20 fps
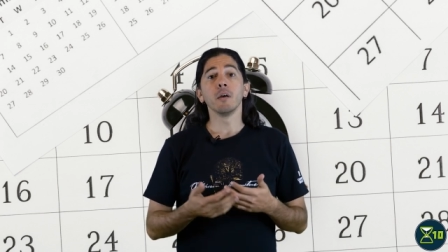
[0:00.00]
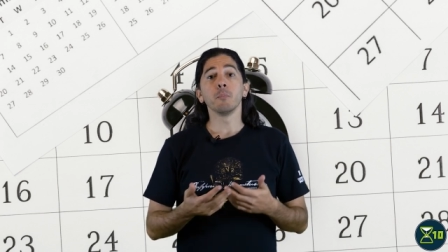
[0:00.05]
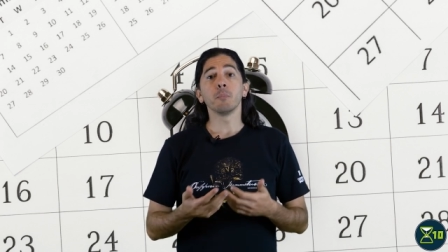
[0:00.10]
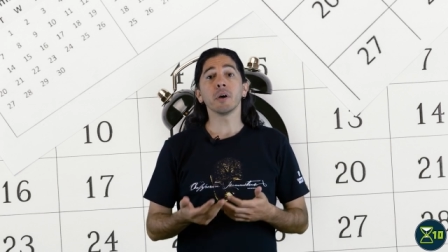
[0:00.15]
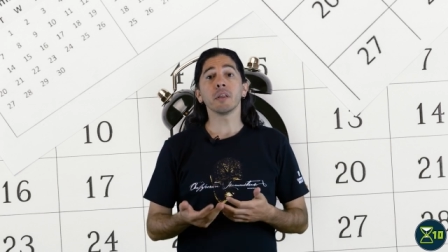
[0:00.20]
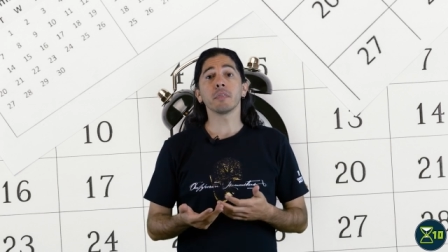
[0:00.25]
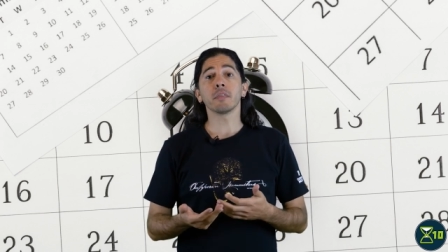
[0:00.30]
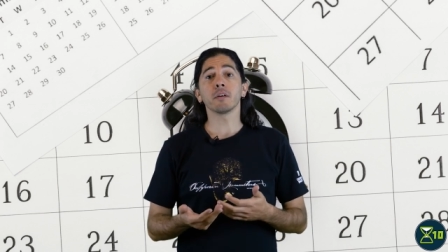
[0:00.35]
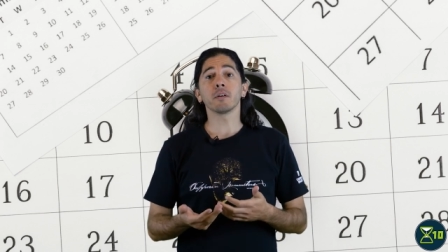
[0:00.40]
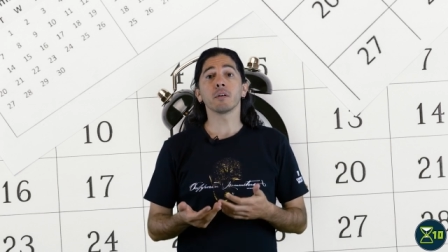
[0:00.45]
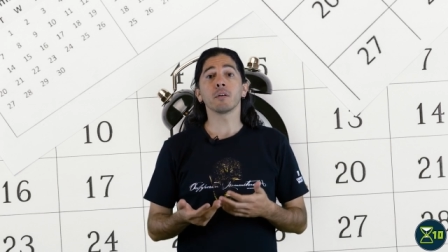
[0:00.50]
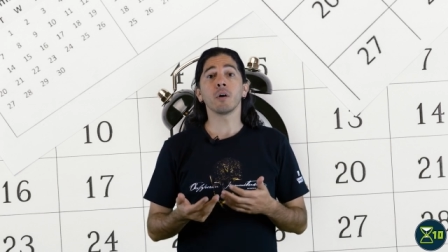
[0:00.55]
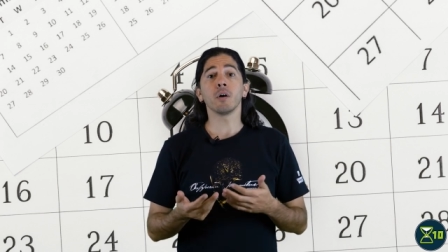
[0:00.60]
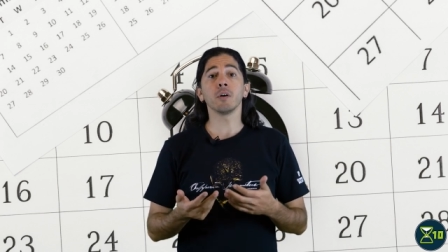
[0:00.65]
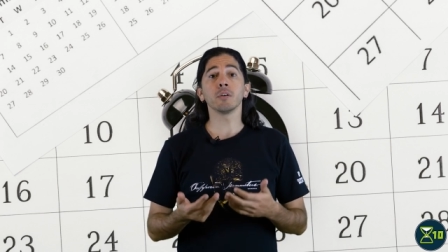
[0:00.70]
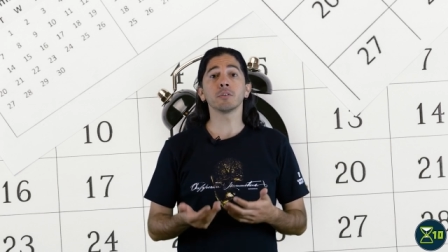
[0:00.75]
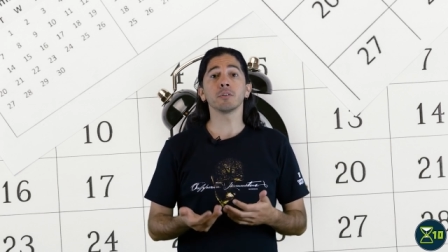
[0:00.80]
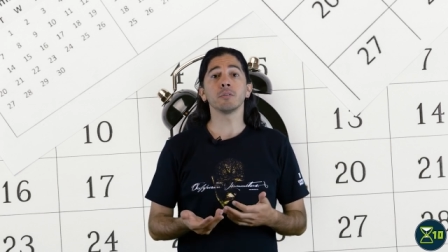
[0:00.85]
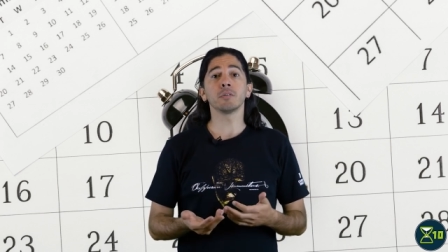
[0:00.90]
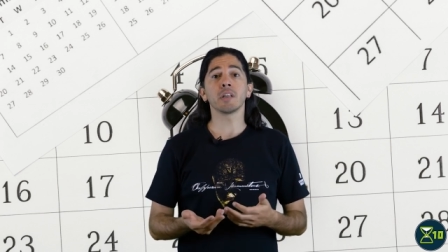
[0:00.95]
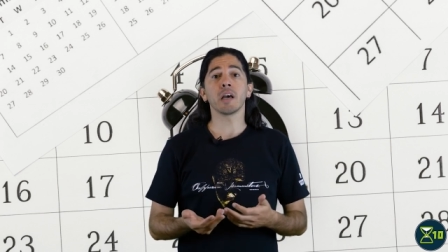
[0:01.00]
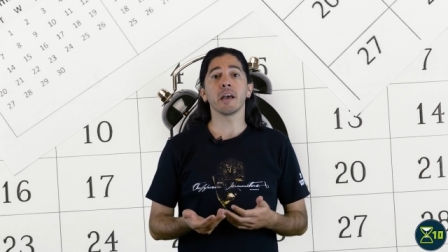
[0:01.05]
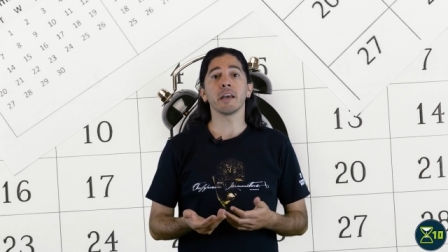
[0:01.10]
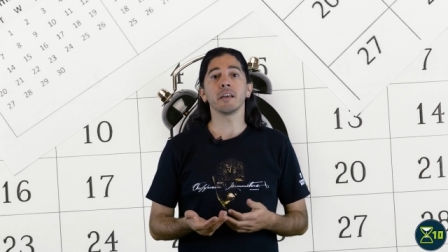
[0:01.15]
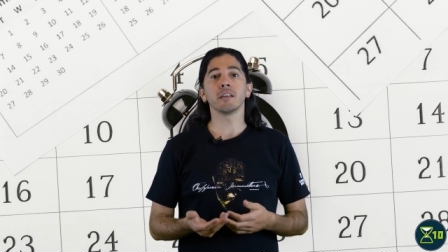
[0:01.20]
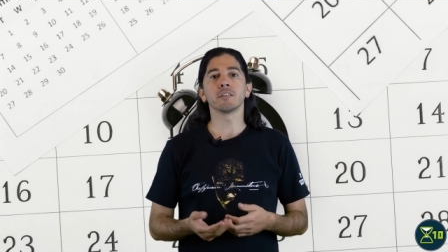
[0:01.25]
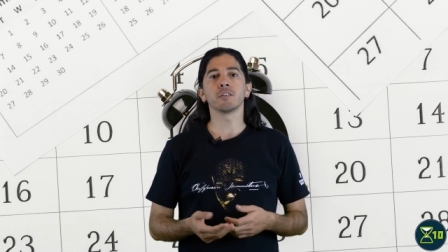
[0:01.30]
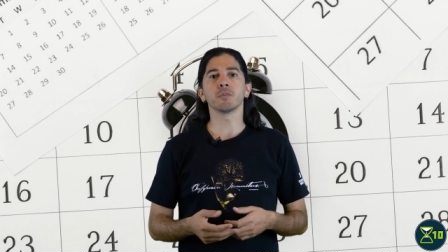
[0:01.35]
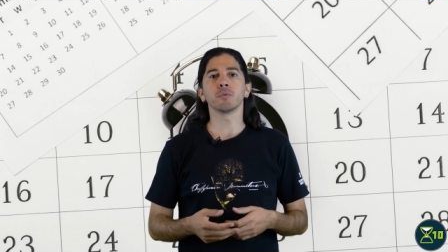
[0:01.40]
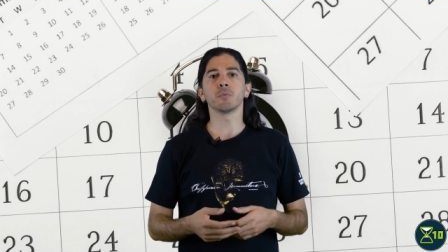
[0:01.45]
But there are also
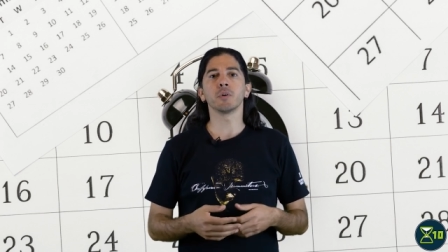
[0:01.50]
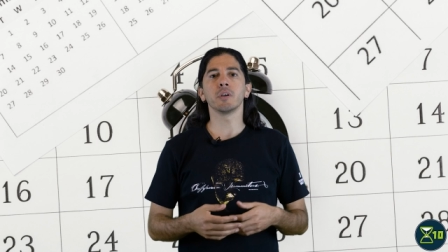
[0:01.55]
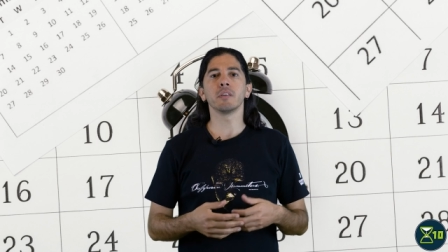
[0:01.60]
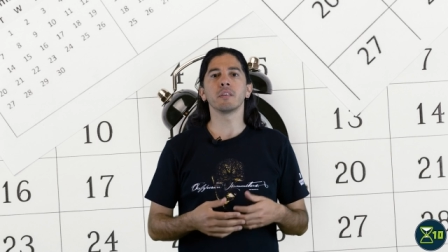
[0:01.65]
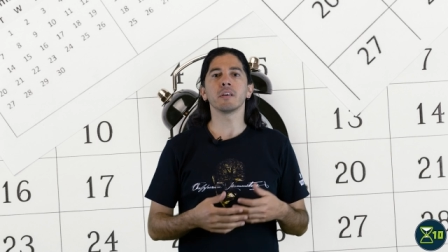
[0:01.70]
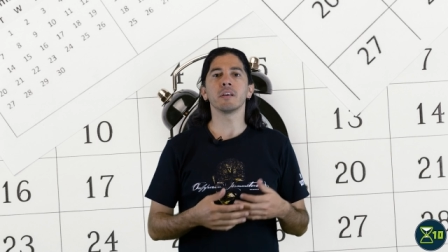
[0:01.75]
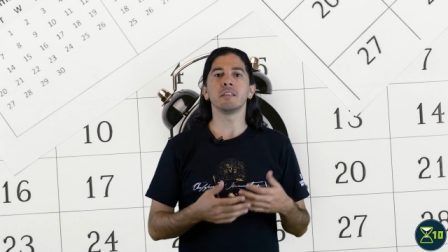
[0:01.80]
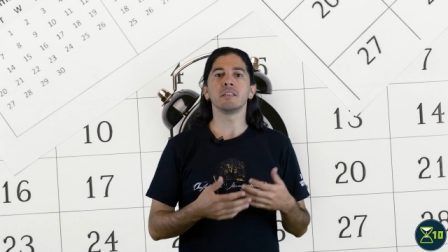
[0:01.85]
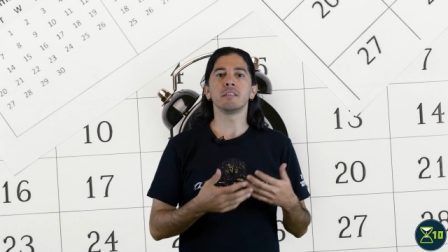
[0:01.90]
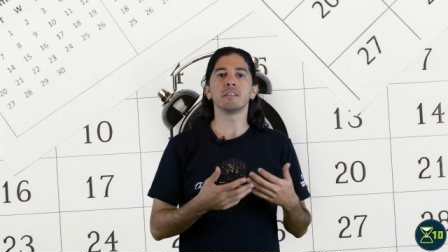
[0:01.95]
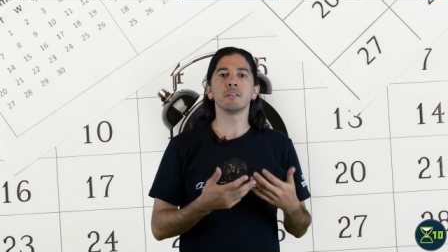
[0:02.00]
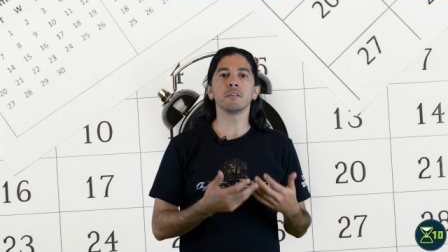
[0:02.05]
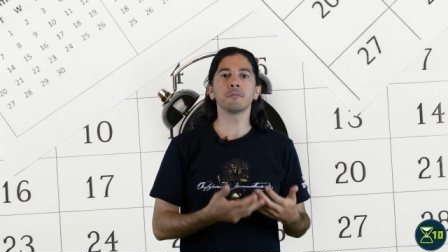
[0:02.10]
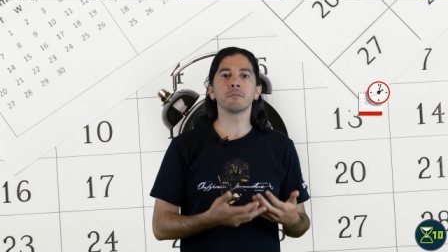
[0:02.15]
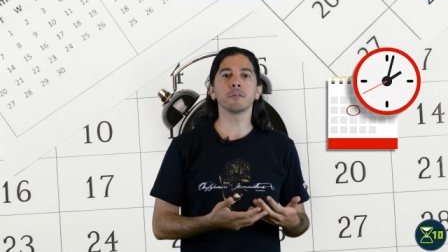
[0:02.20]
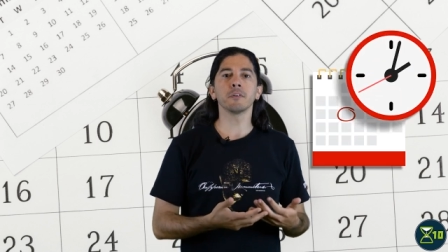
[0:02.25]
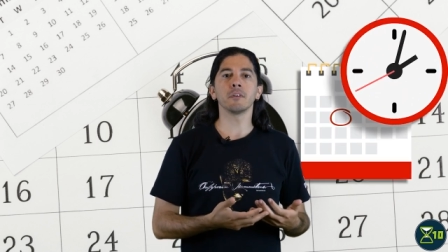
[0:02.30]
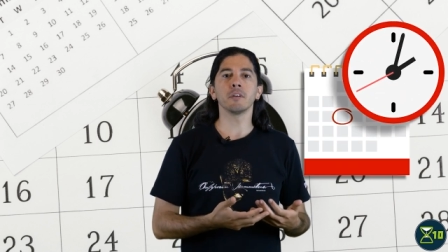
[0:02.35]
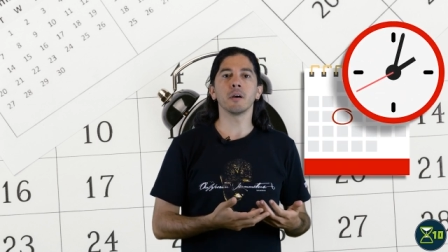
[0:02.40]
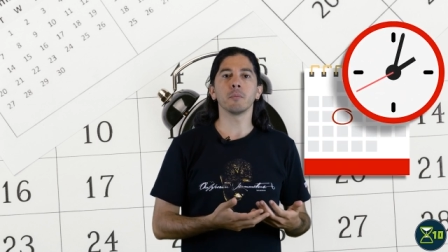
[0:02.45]
diets with a different